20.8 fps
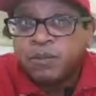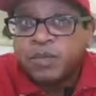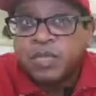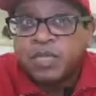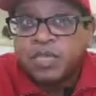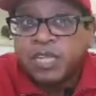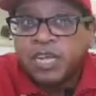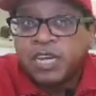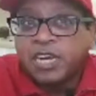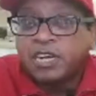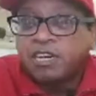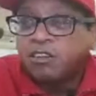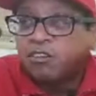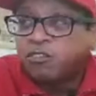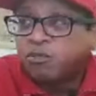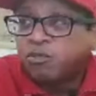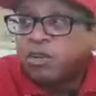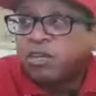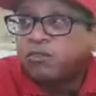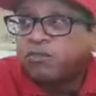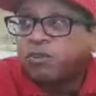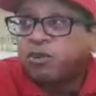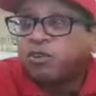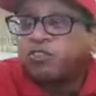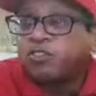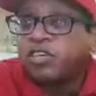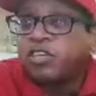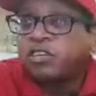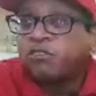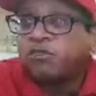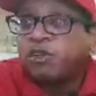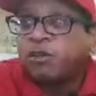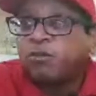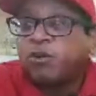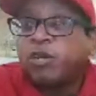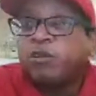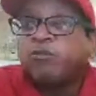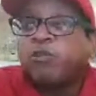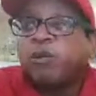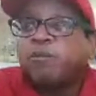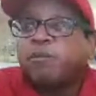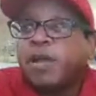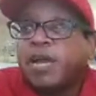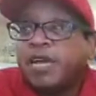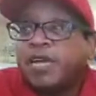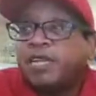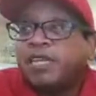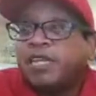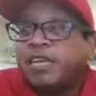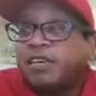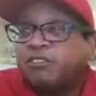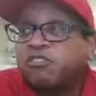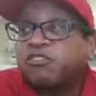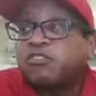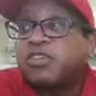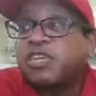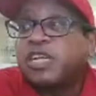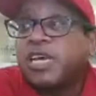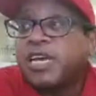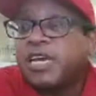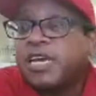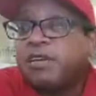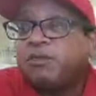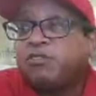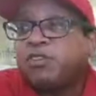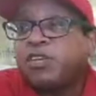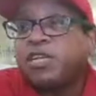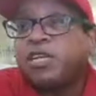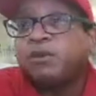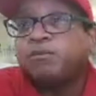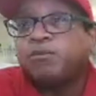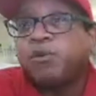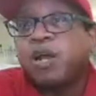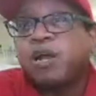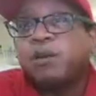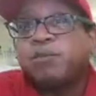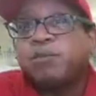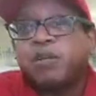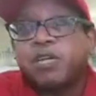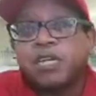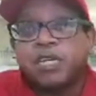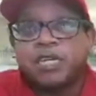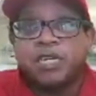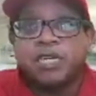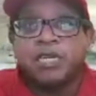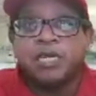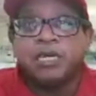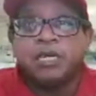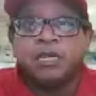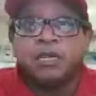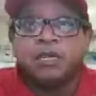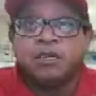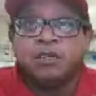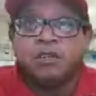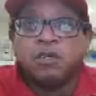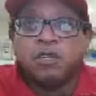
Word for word: that in the 21st century we remain their slaves and their property. Yes, sir.